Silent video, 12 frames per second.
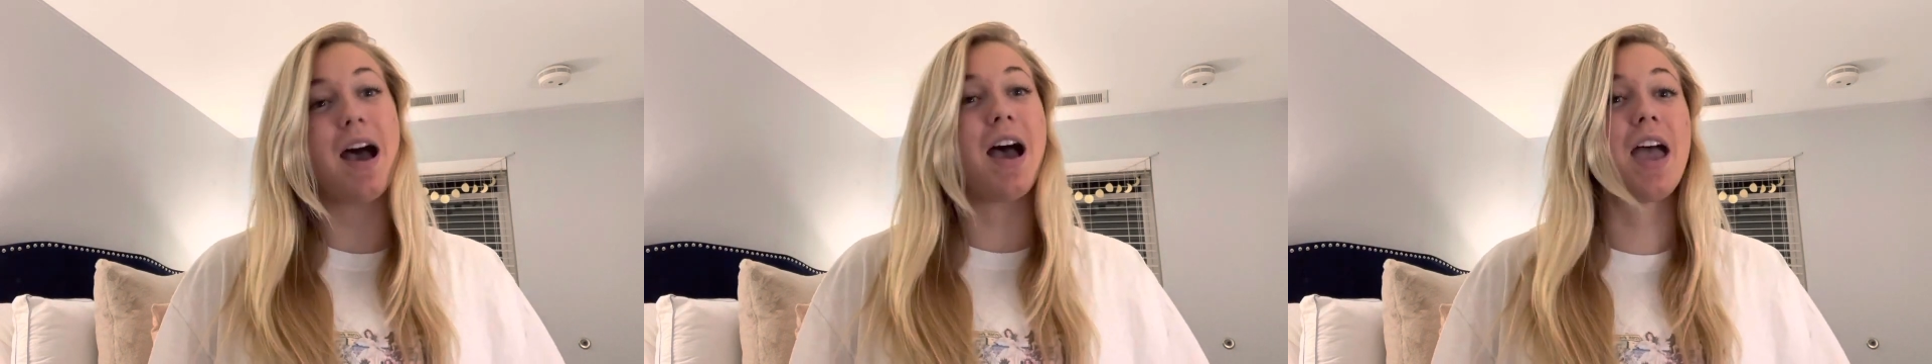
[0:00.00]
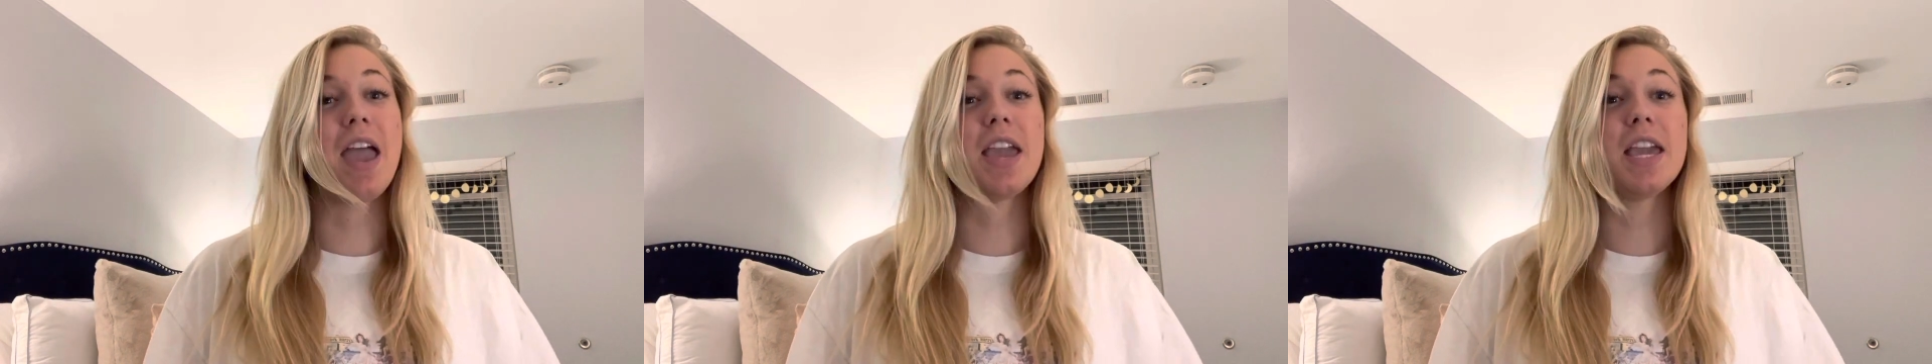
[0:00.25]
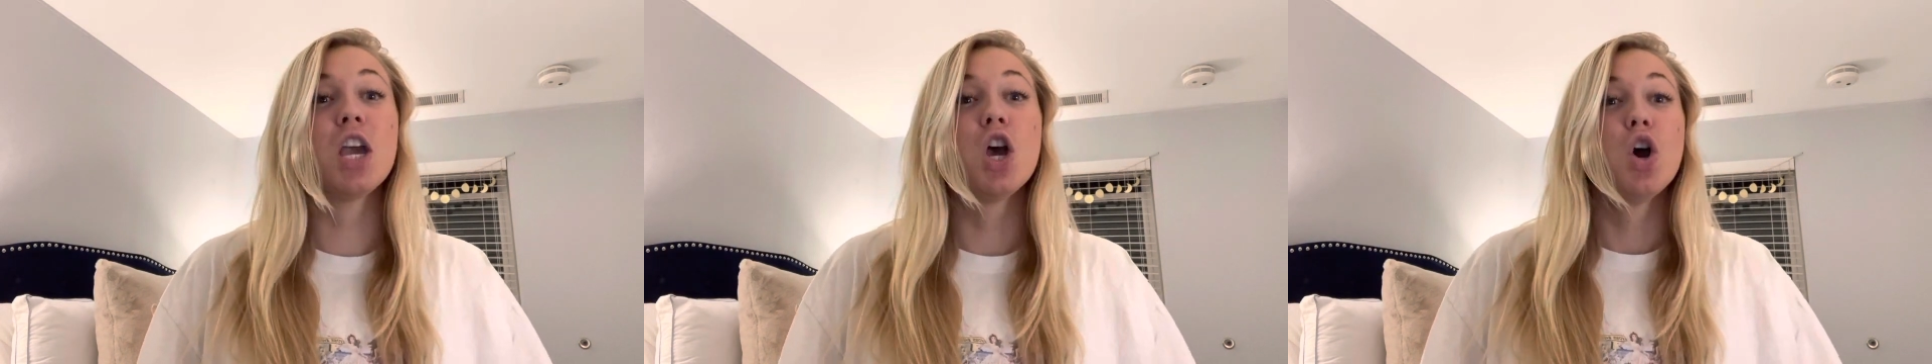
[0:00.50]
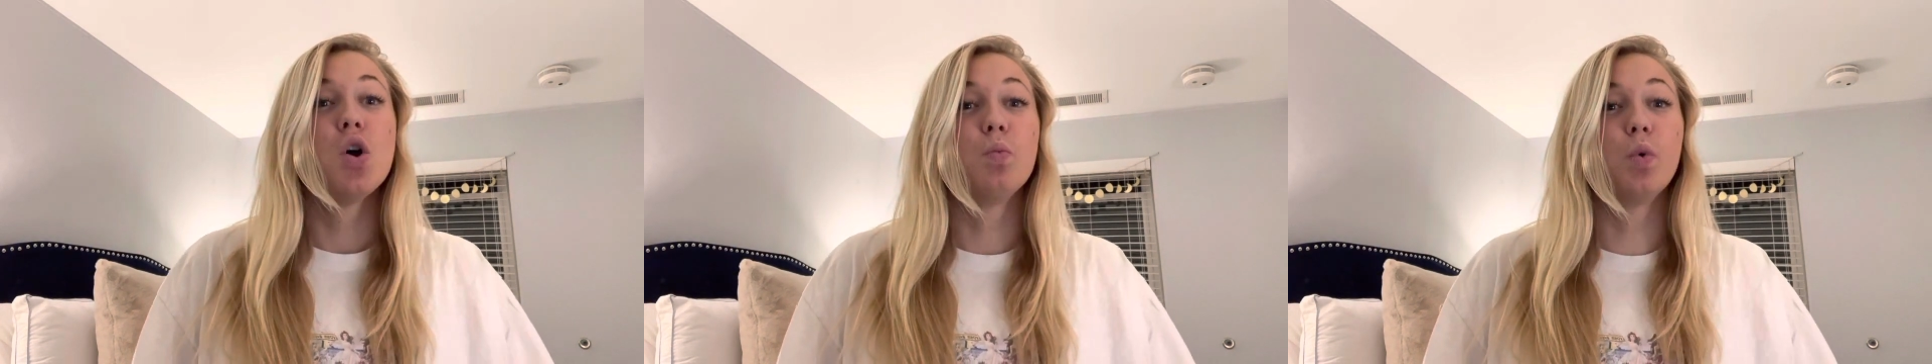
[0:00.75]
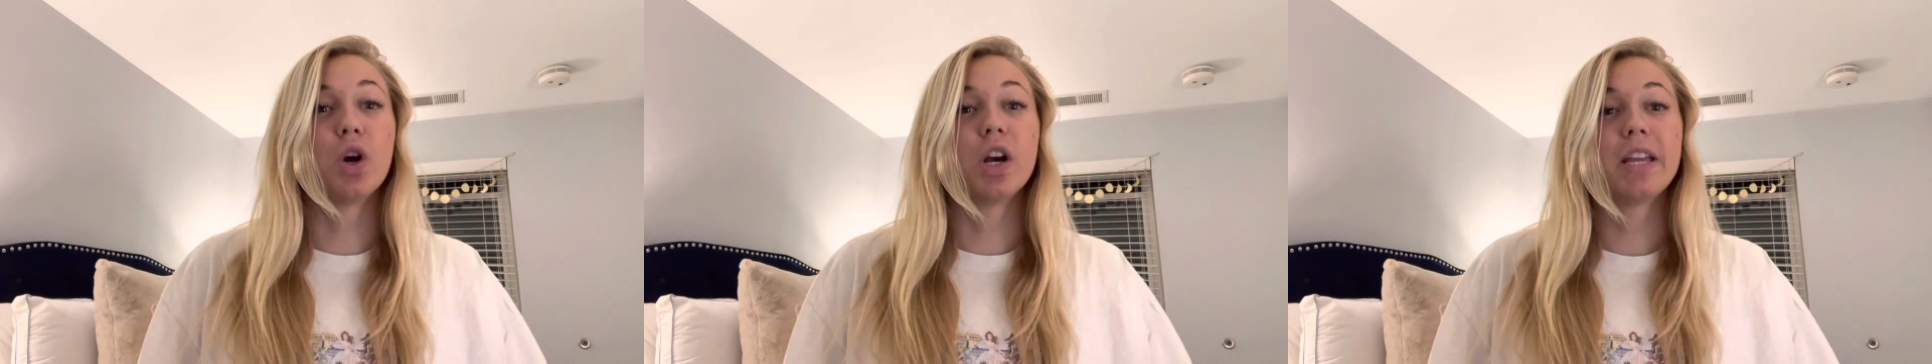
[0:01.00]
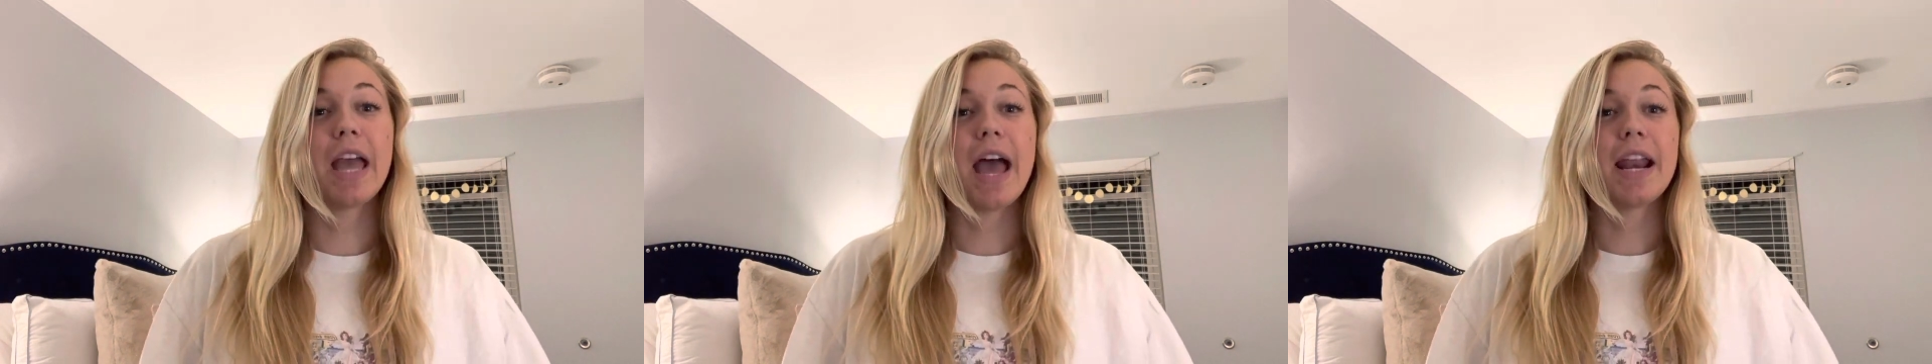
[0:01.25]
I
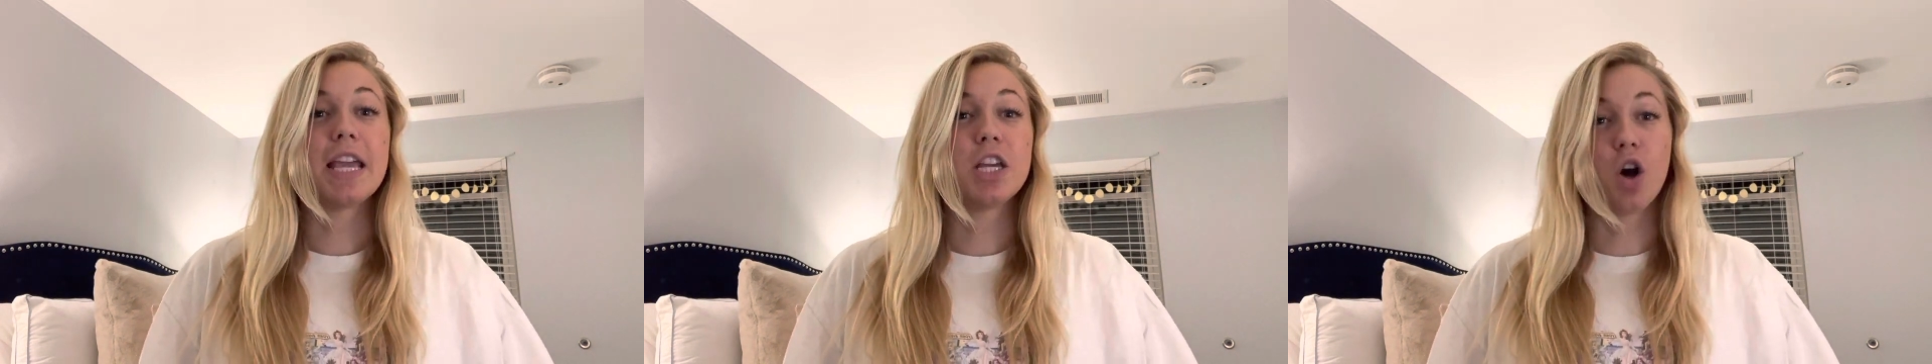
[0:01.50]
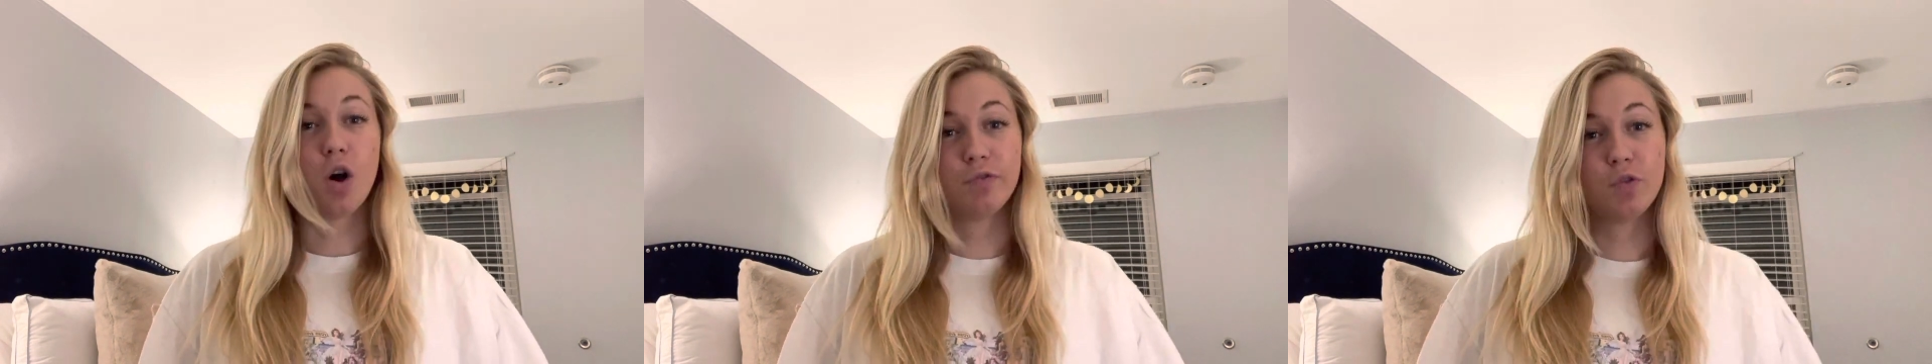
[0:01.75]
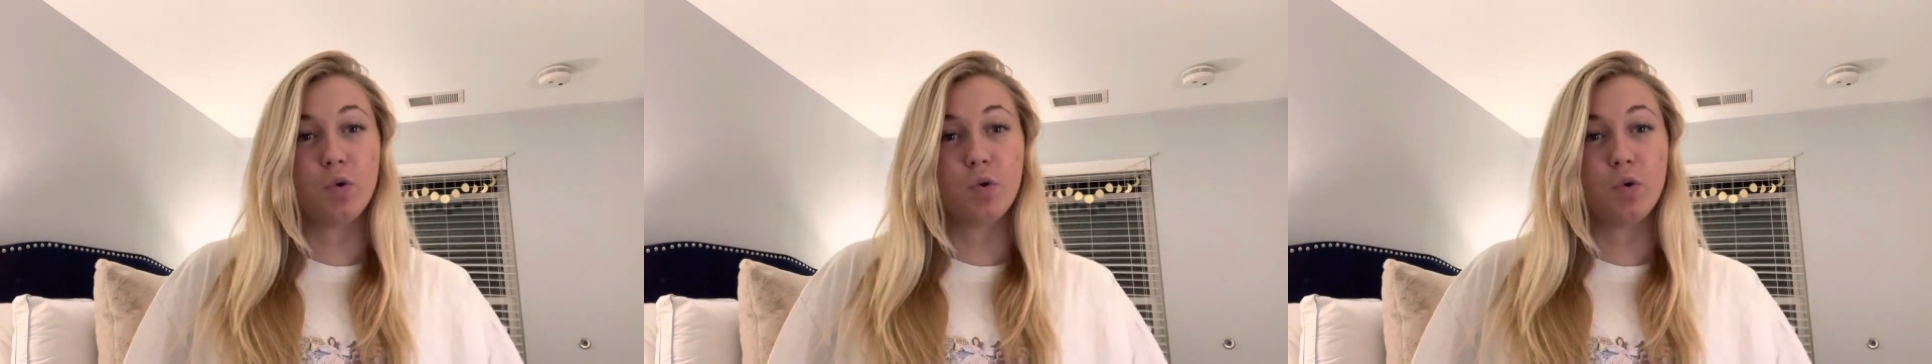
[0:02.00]
work at a golf